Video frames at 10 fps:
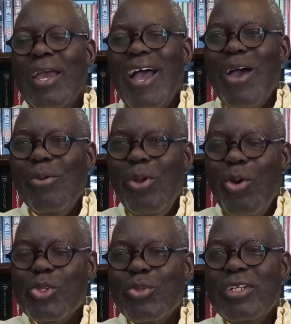How
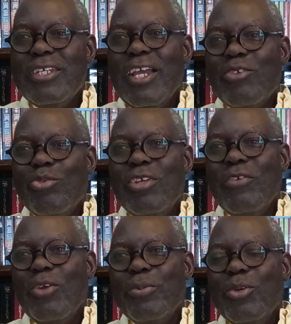long should it take us to
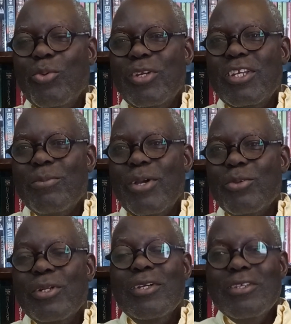develop the quality manual?